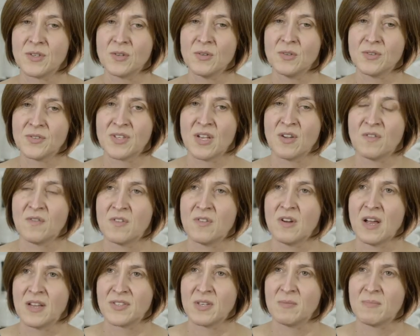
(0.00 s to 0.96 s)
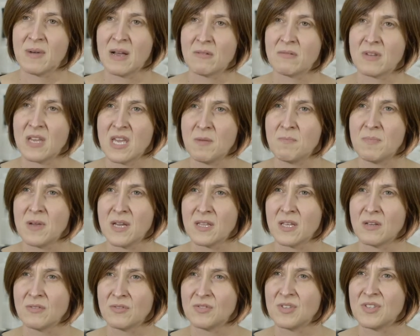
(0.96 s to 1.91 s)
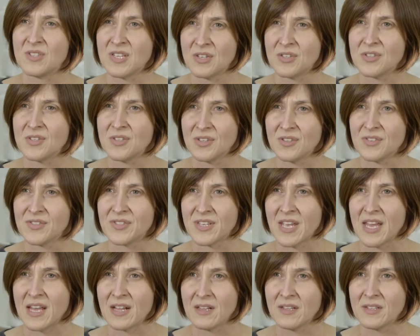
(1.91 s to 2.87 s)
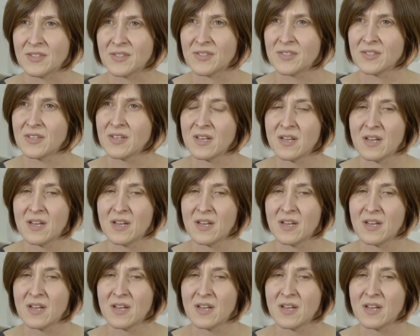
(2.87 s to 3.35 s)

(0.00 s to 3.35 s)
also for us about keeping those traditional skills